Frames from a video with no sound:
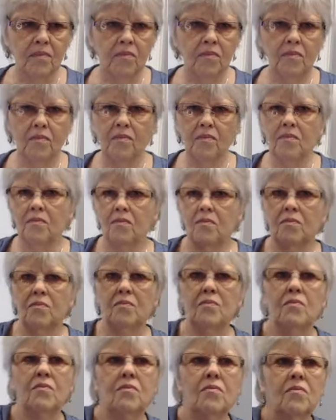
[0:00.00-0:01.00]
to
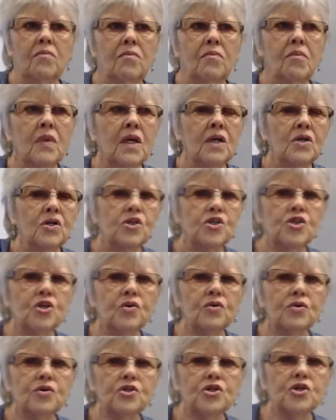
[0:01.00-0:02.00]
wear happy.
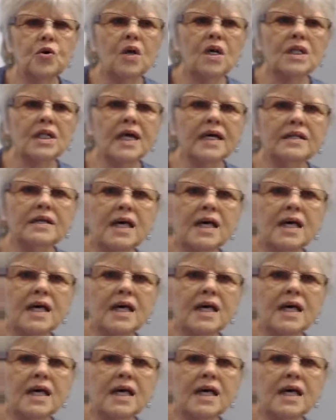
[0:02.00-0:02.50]
Show show online,